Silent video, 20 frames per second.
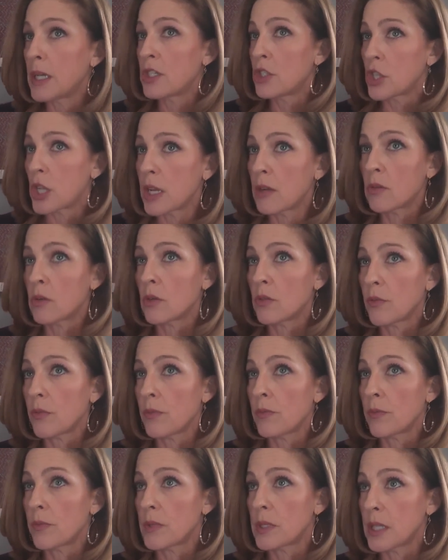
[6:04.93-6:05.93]
general
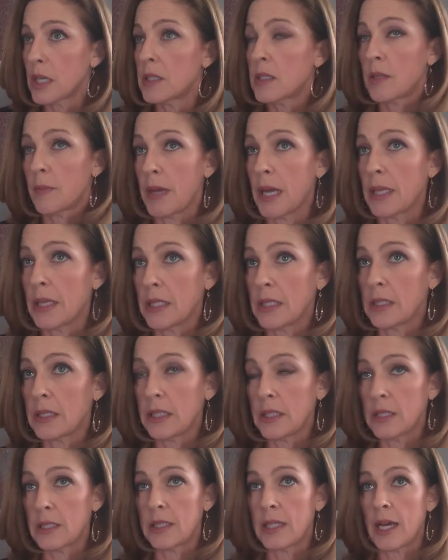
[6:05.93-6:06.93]
sense about this
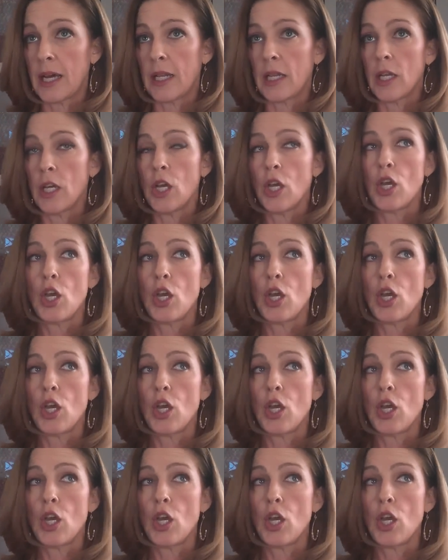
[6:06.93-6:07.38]
is that